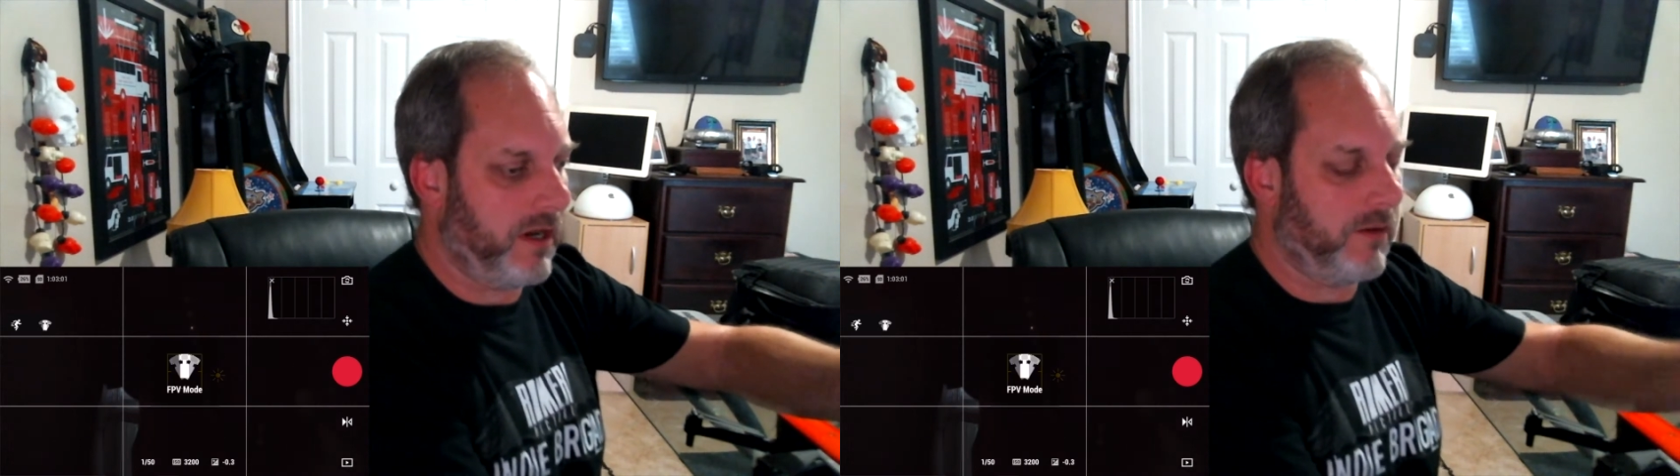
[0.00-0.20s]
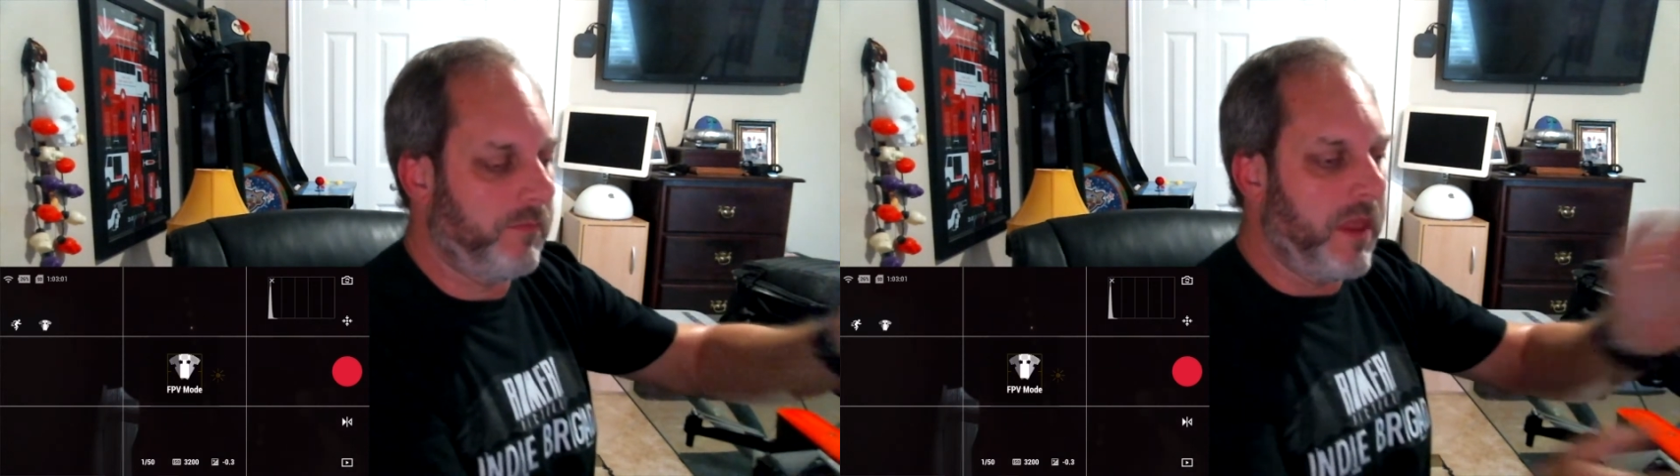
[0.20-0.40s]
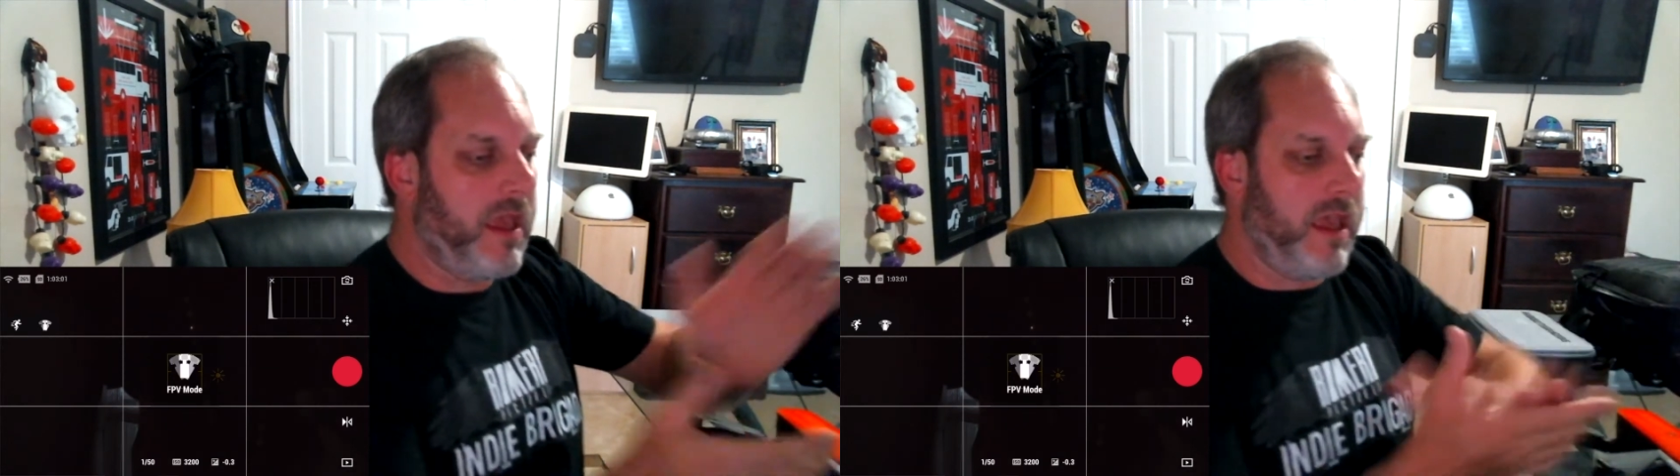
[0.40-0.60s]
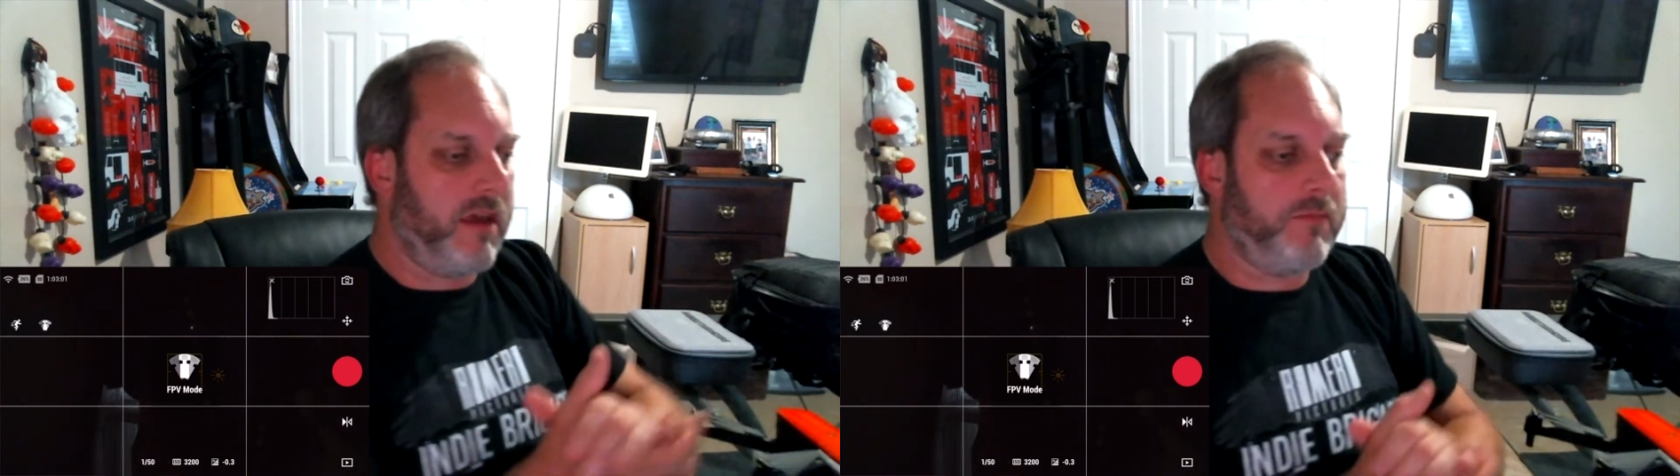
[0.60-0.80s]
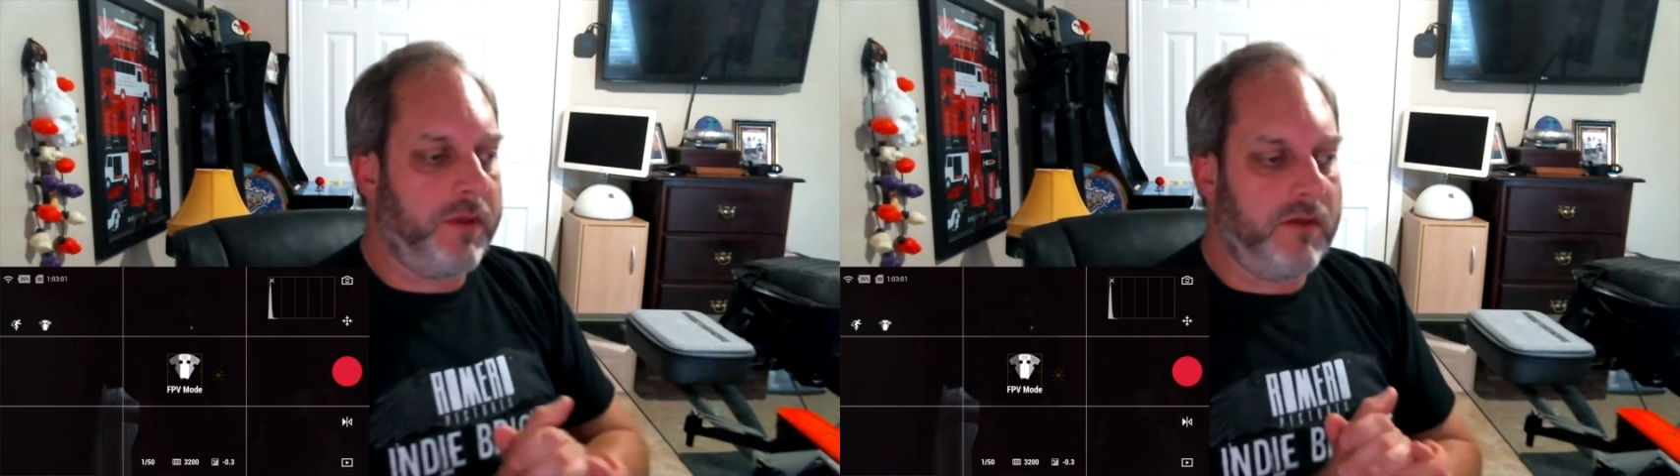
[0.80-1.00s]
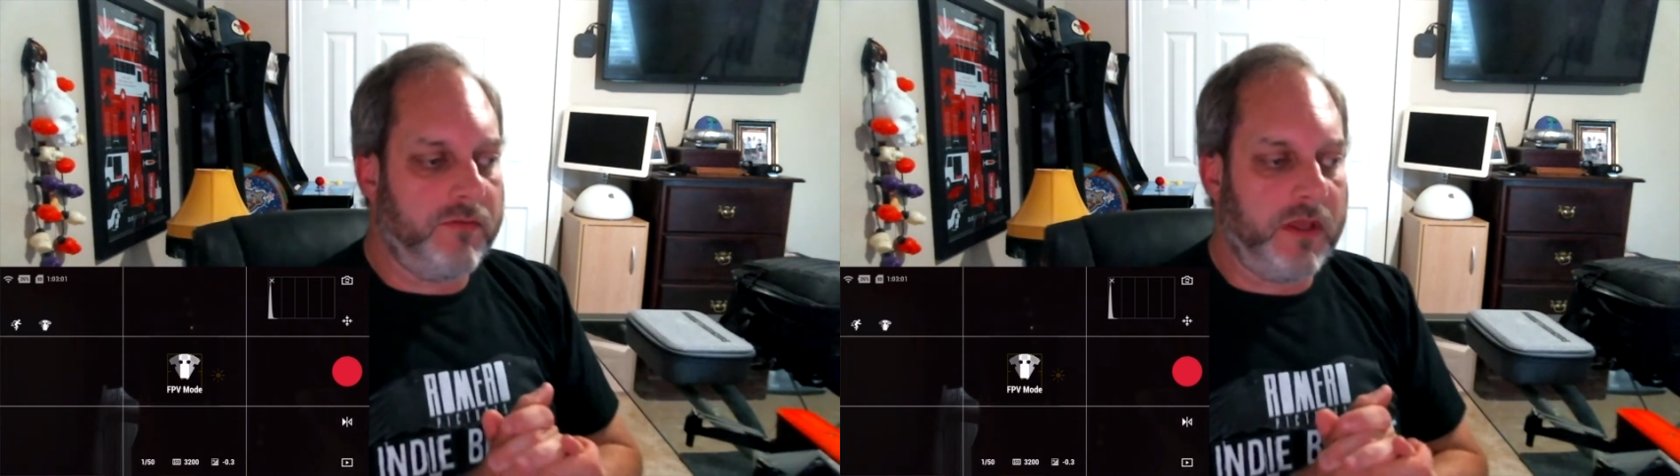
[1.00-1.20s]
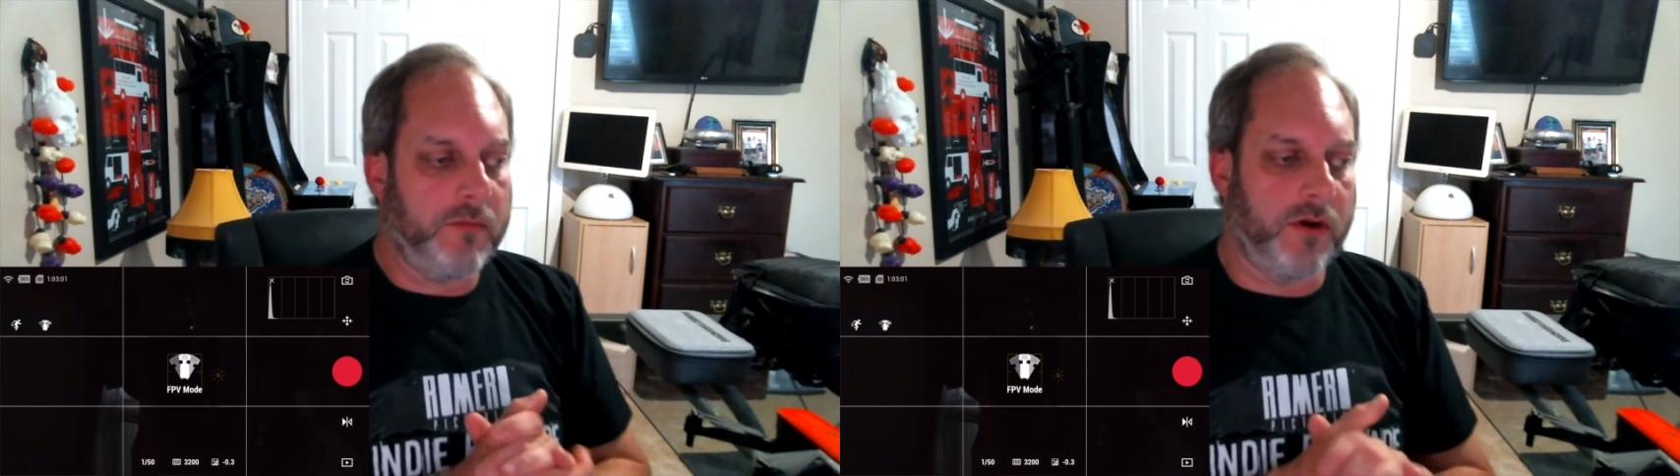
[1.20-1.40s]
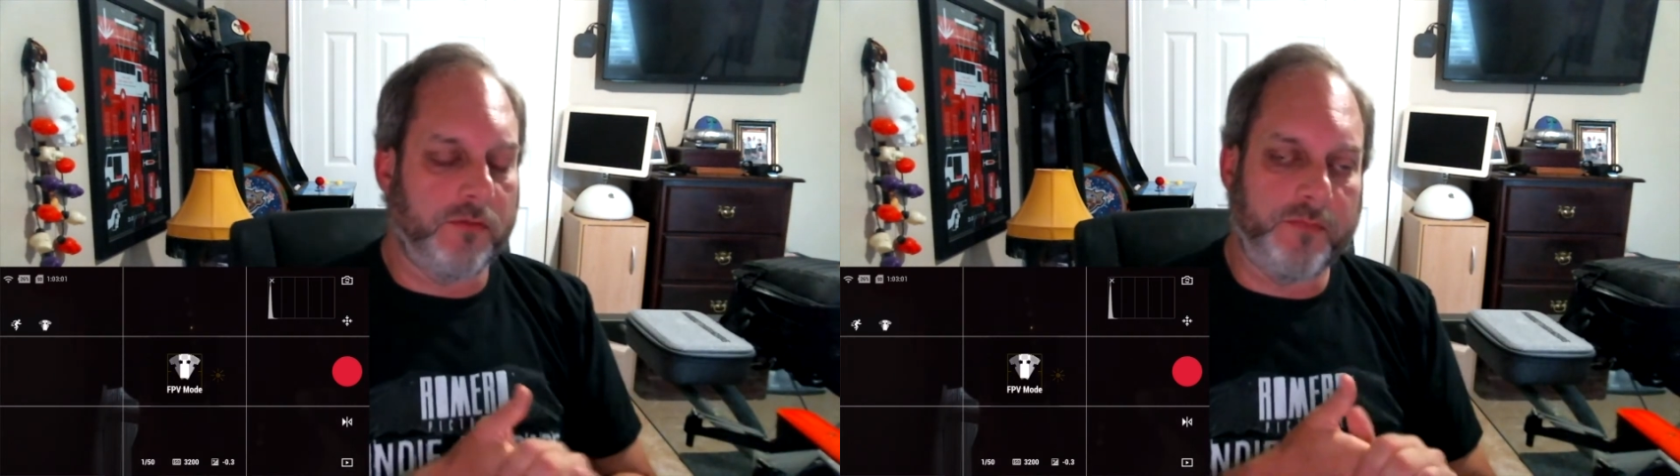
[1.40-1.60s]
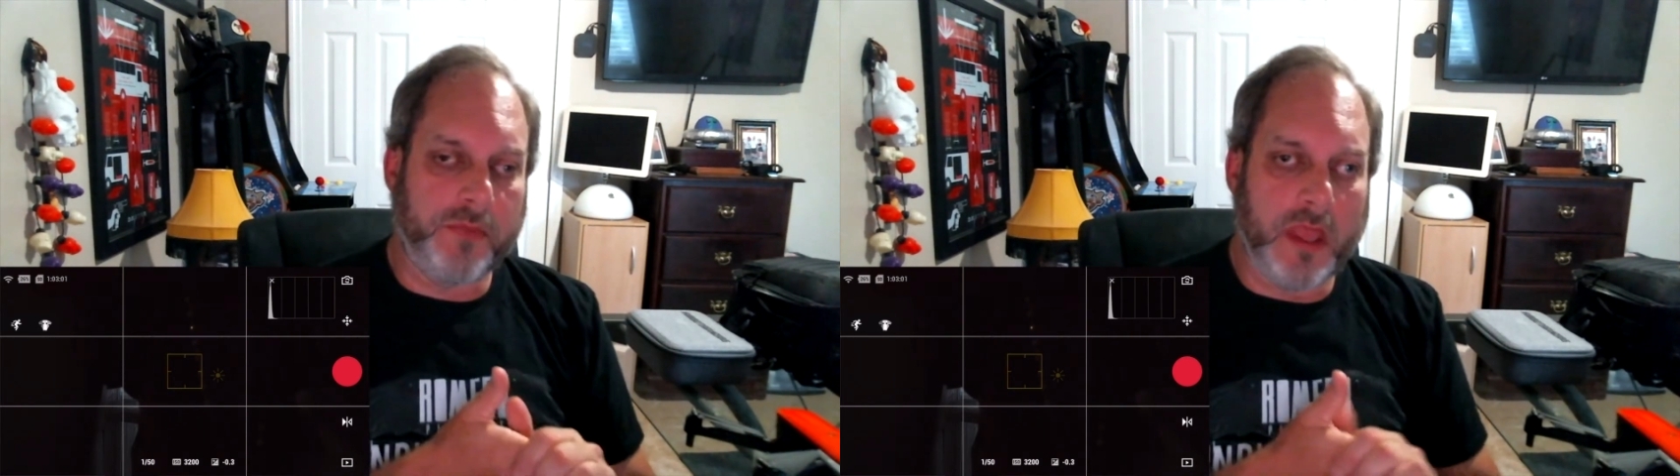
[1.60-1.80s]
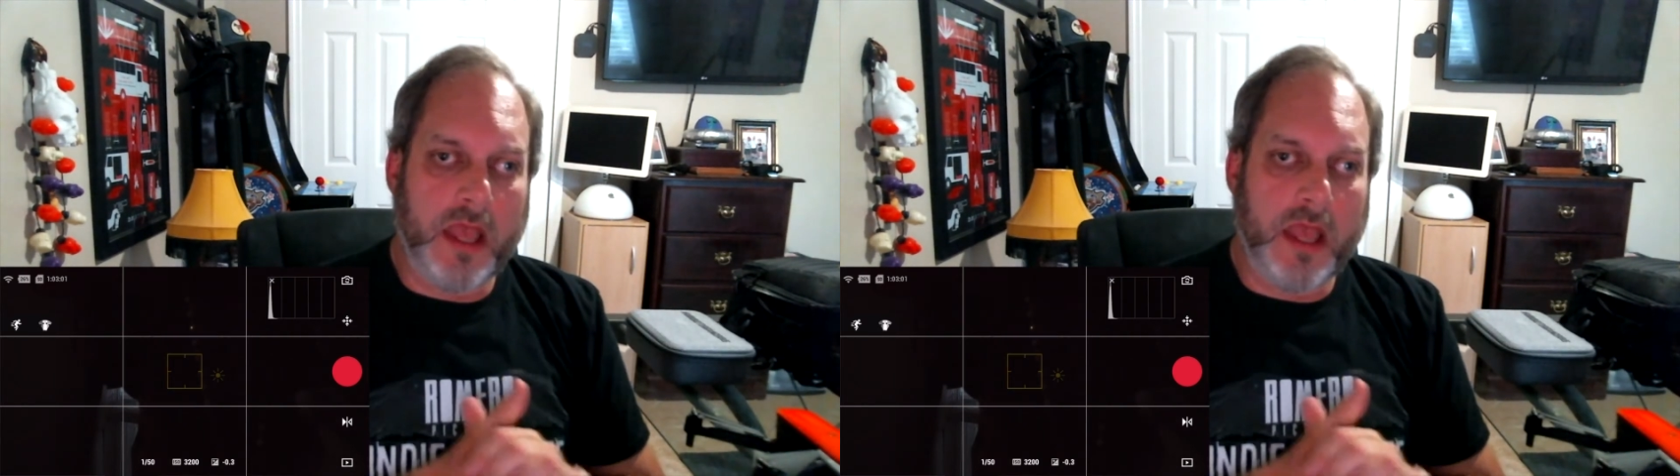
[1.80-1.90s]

there. FPV mode.